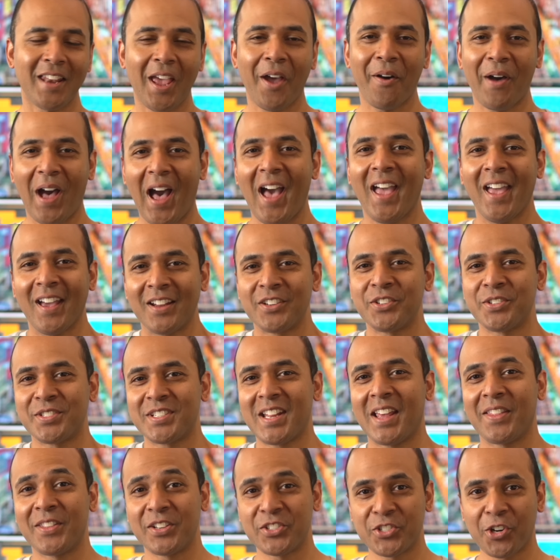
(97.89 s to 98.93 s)
Now, I
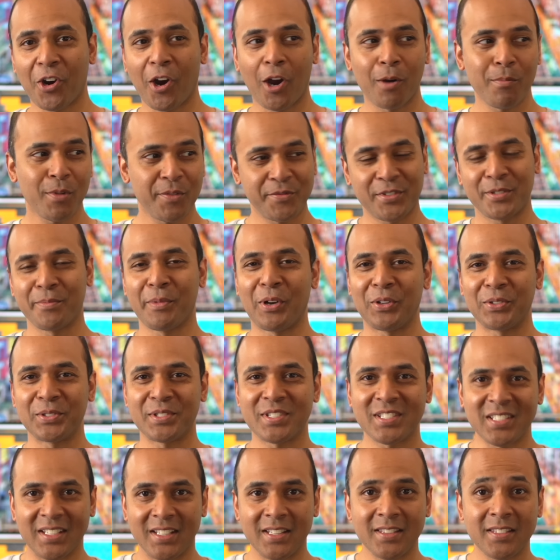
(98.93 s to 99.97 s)
understand the charm of some old
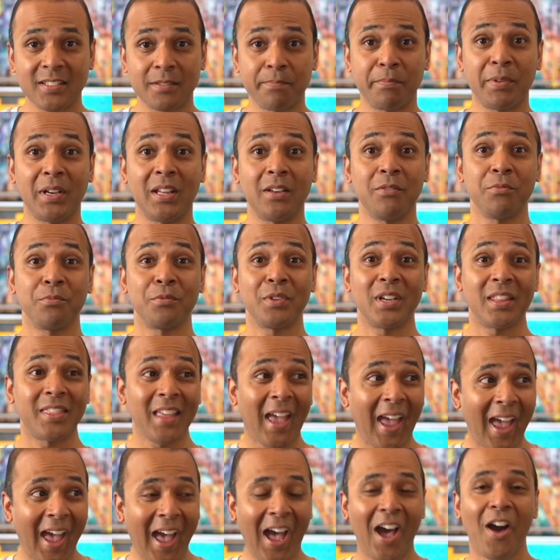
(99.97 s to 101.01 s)
synths, but with
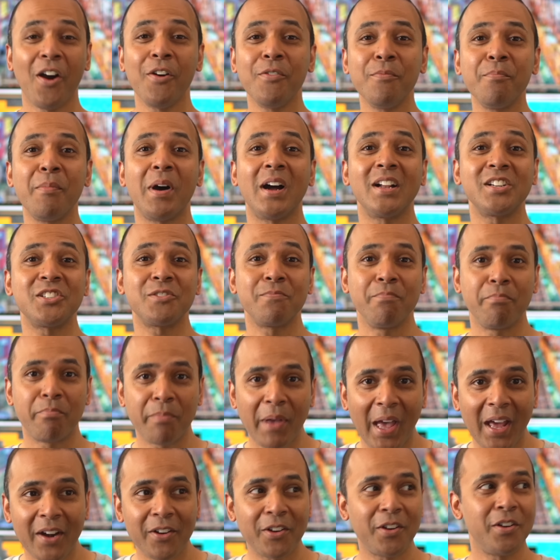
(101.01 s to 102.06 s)
how much
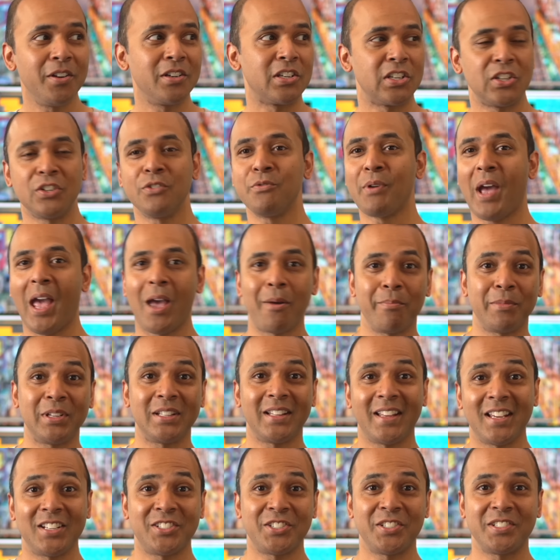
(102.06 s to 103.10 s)
better new
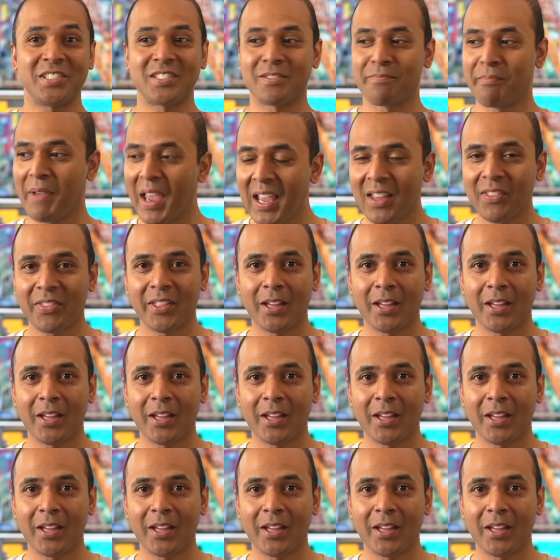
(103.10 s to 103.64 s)
emulations make